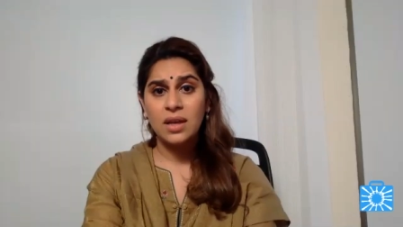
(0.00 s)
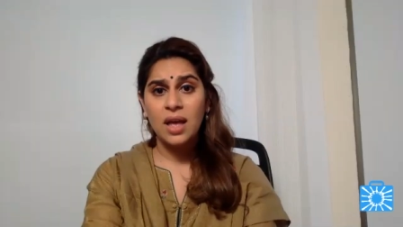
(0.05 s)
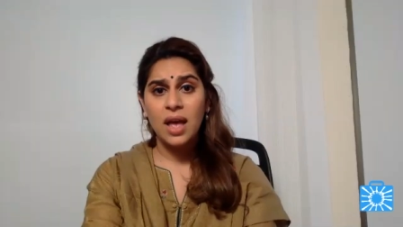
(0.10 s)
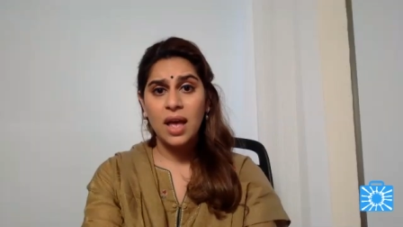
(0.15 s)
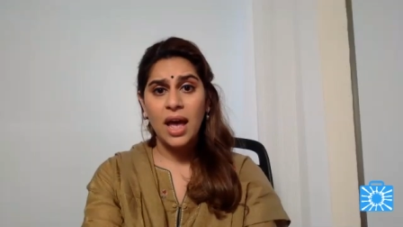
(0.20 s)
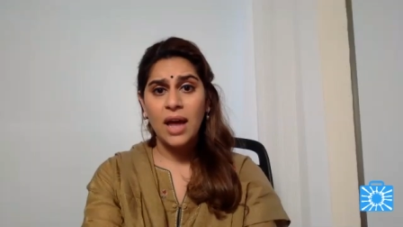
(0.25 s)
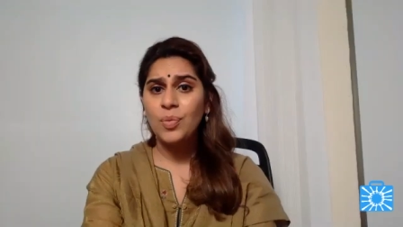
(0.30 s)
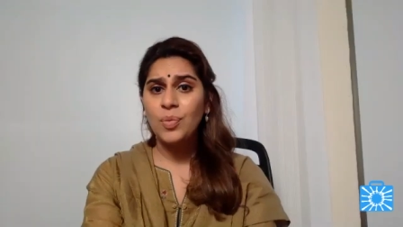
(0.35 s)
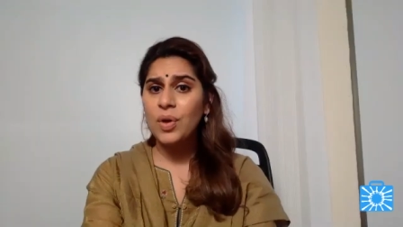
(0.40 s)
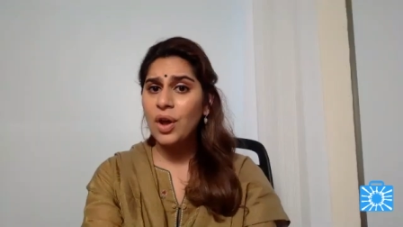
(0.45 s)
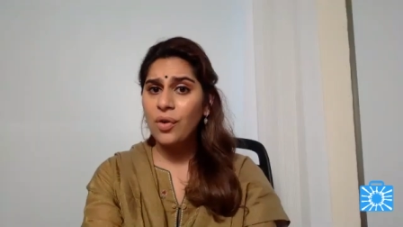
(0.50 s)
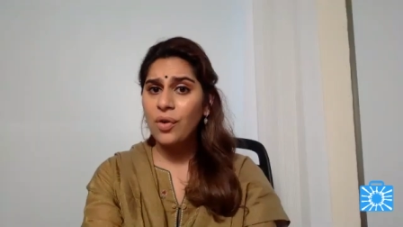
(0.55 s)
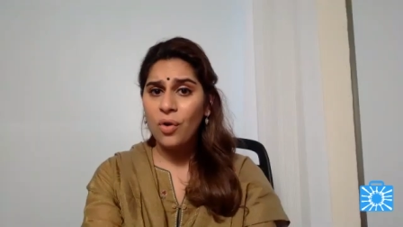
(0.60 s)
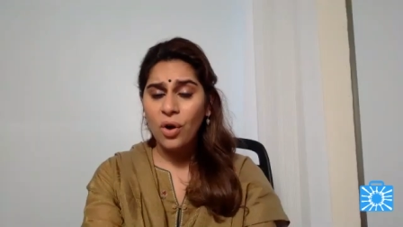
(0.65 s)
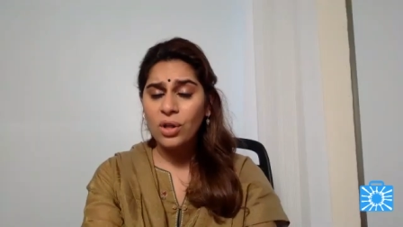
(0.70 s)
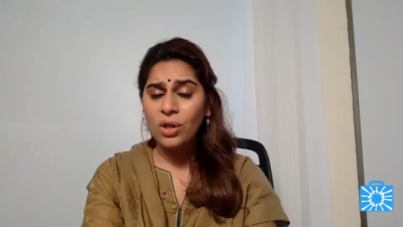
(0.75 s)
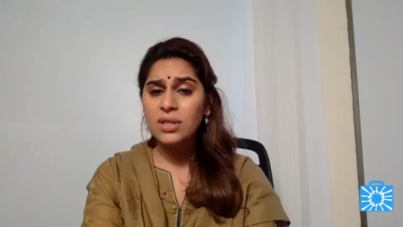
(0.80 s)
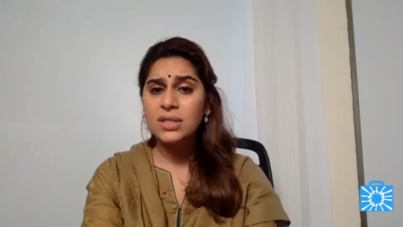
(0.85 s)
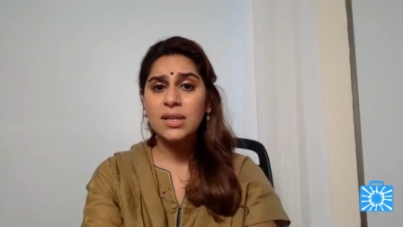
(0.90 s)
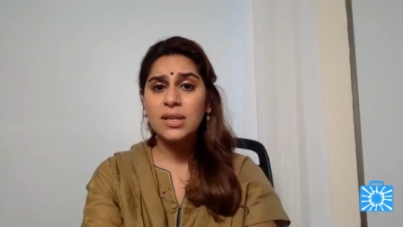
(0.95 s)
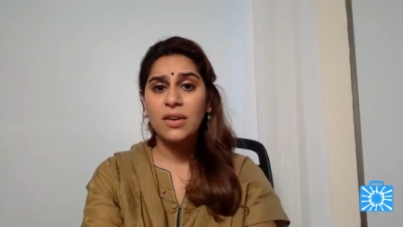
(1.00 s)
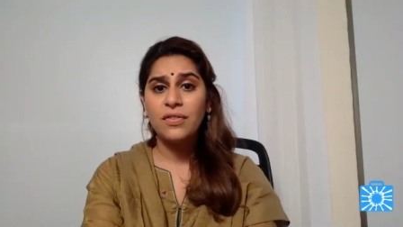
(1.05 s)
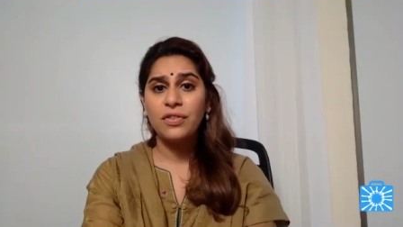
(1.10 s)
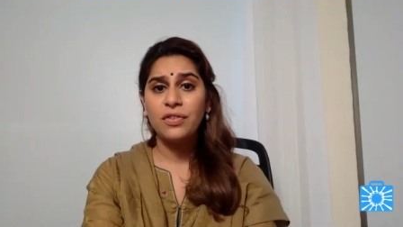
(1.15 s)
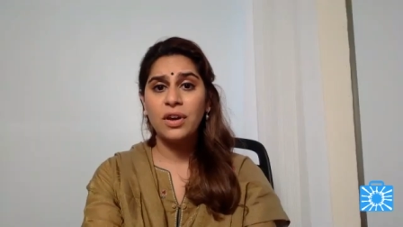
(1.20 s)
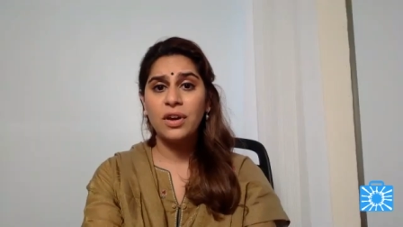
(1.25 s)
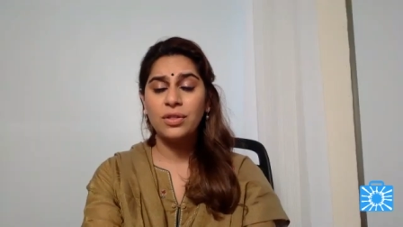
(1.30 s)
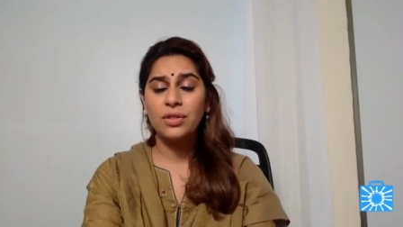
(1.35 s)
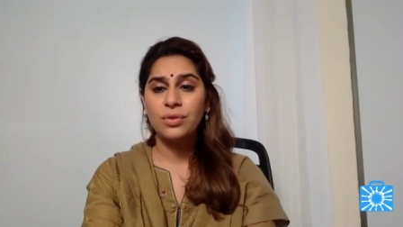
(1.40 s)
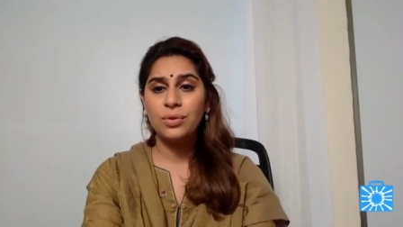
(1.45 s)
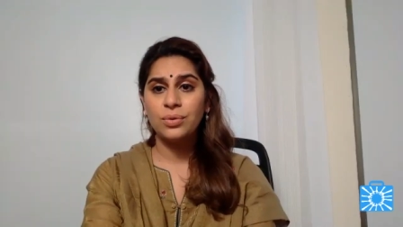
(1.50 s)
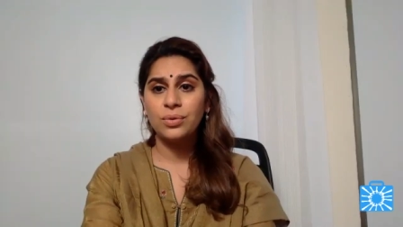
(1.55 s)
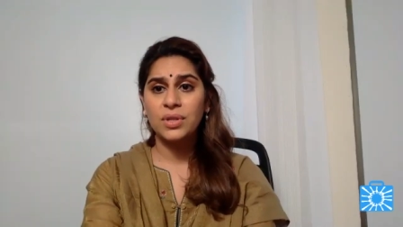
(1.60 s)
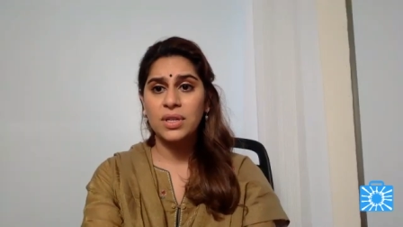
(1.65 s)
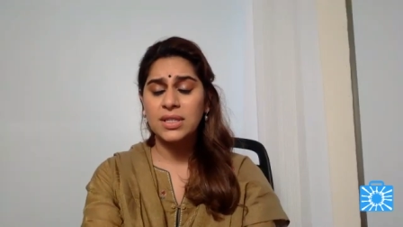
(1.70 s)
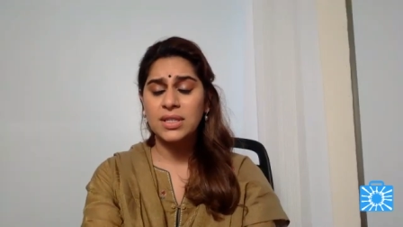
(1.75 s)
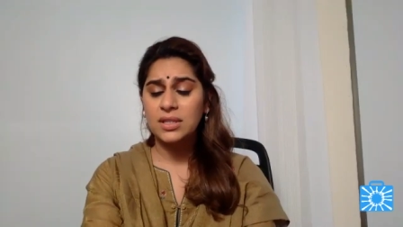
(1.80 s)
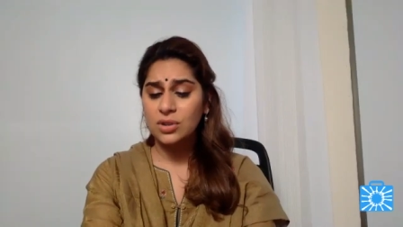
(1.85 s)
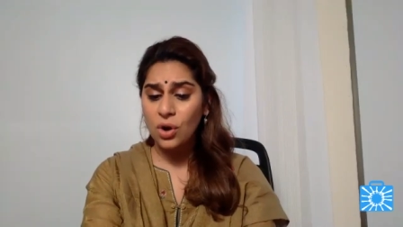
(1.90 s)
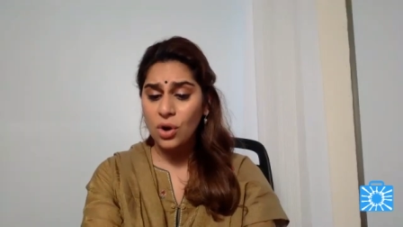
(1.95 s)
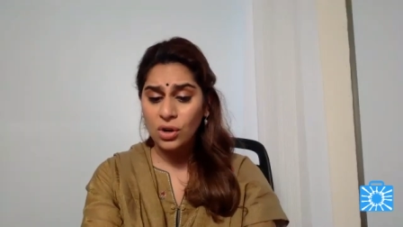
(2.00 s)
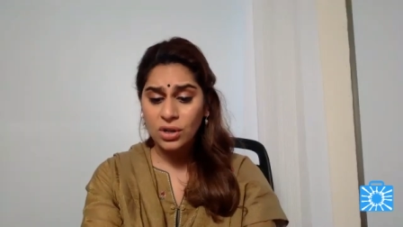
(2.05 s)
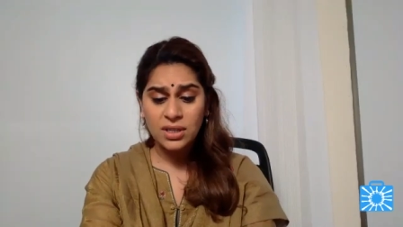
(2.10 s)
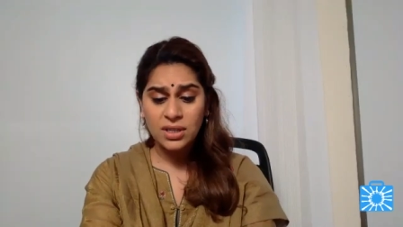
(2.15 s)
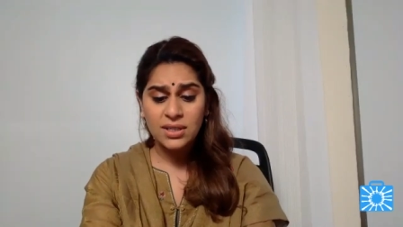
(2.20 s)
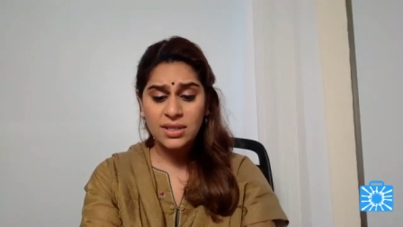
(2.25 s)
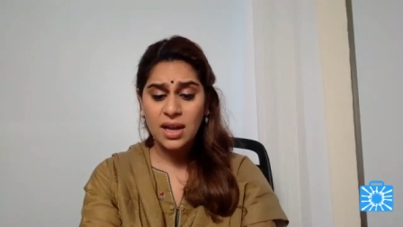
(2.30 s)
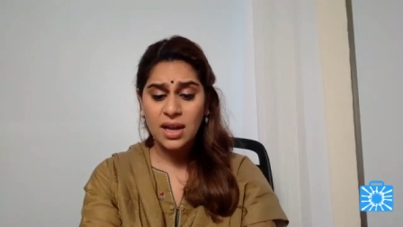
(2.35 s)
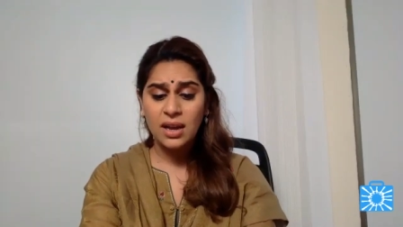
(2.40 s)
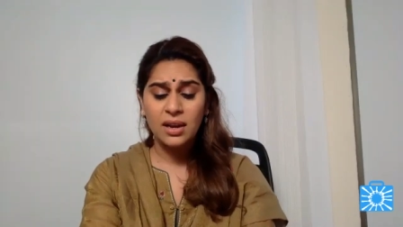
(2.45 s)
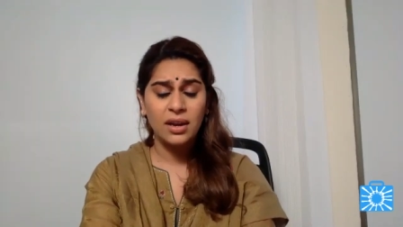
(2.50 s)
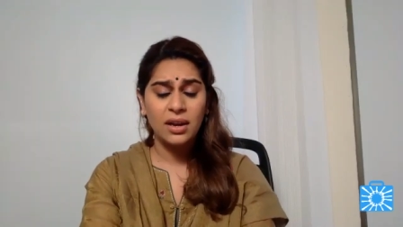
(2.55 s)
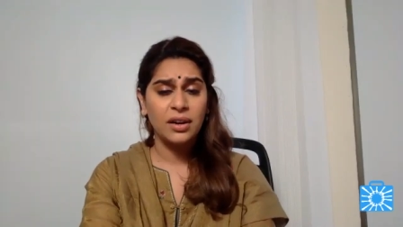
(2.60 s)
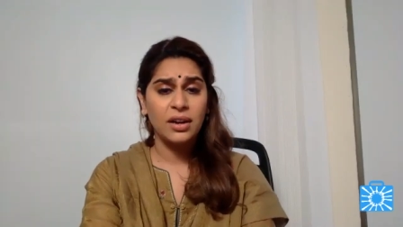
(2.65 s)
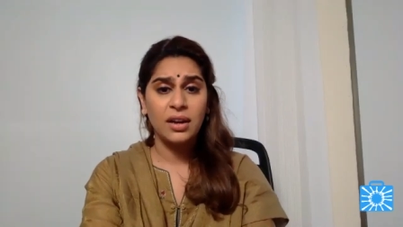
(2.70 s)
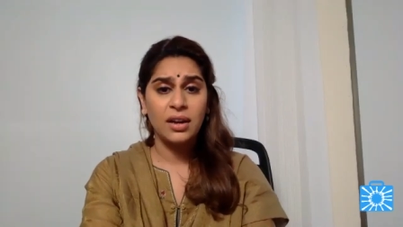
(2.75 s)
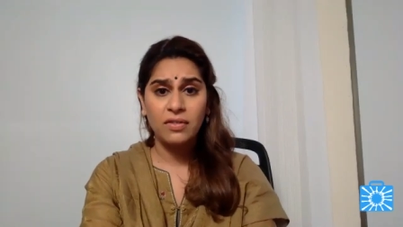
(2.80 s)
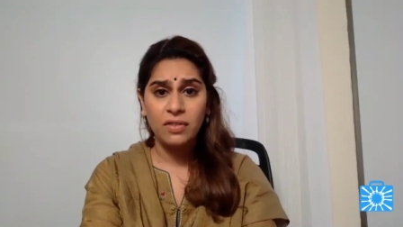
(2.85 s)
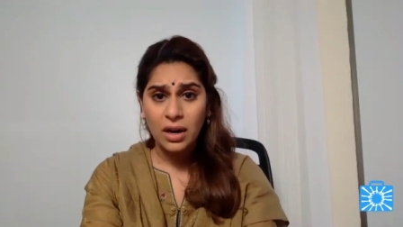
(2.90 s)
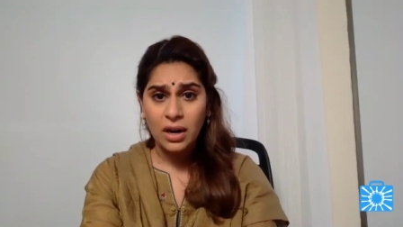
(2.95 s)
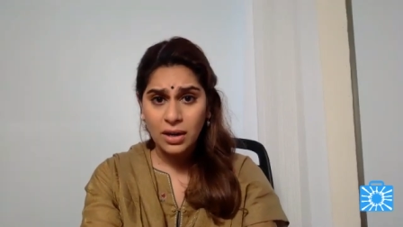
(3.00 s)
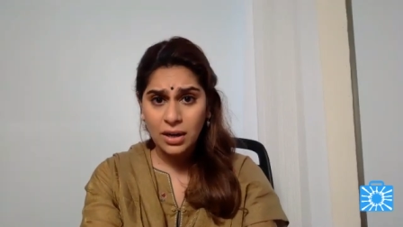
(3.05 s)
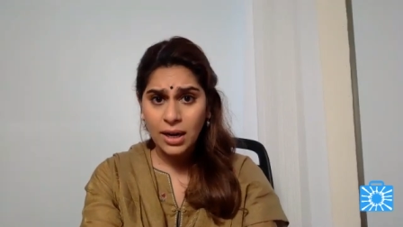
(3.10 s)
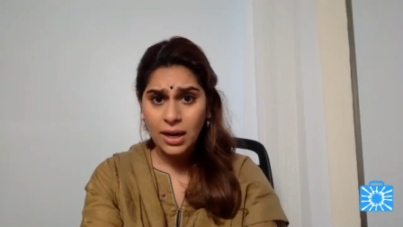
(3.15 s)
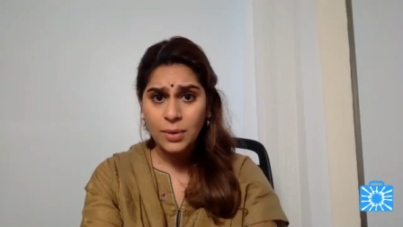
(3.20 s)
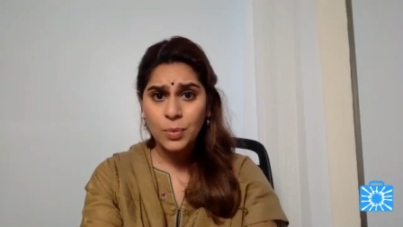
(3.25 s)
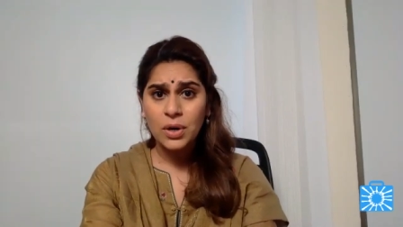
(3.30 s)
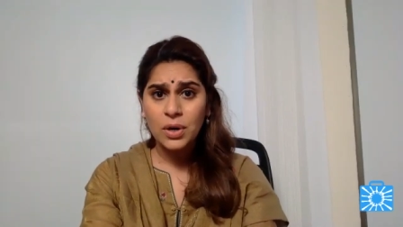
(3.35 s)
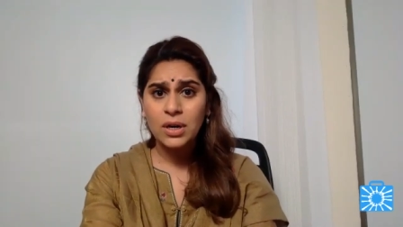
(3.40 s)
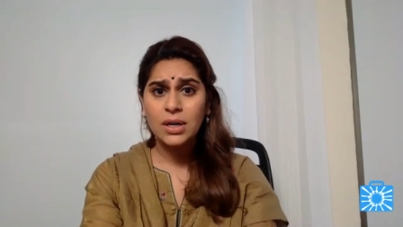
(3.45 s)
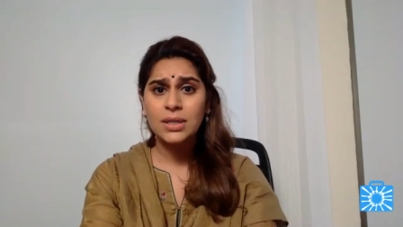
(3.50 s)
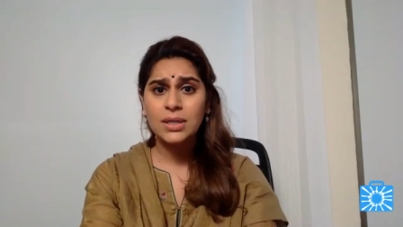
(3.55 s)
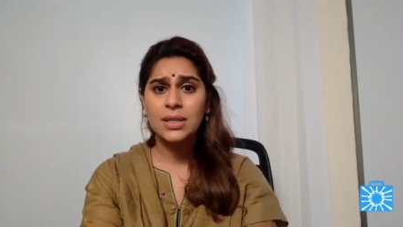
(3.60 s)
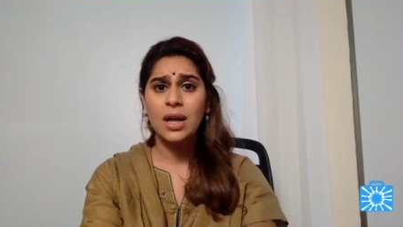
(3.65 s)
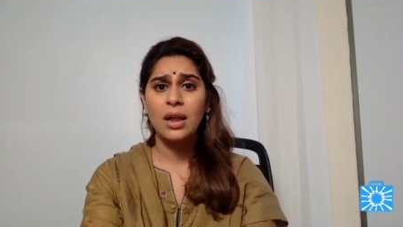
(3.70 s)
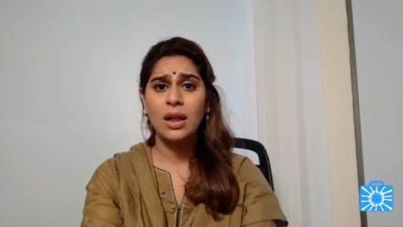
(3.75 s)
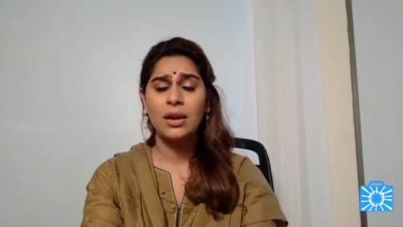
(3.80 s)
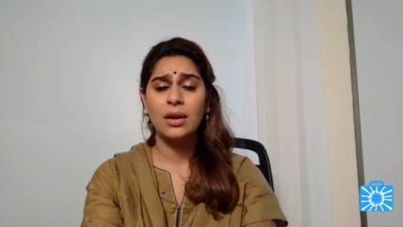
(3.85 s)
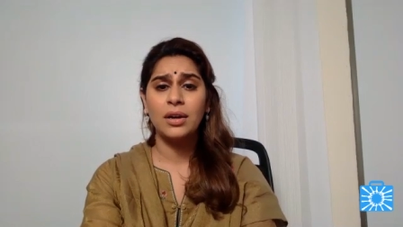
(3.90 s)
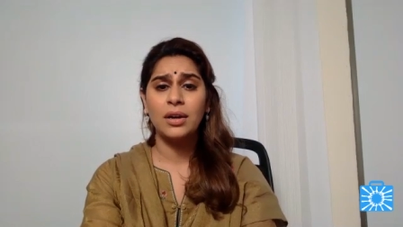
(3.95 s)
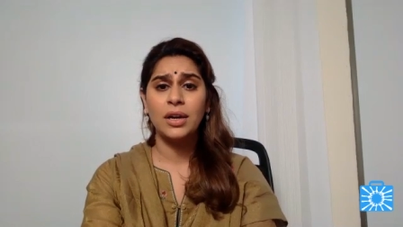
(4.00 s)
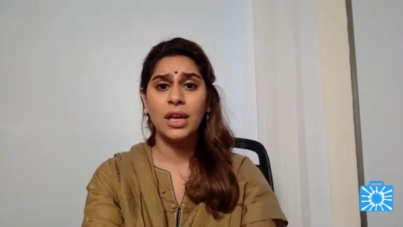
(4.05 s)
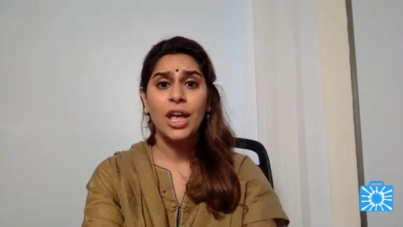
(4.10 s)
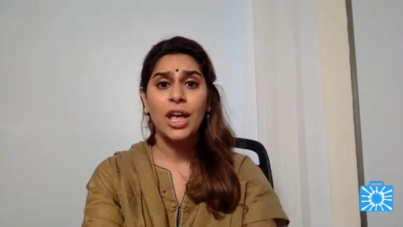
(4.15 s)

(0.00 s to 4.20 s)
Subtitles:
And we are all suffering through this. Doctors are learning, frontline workers are learning.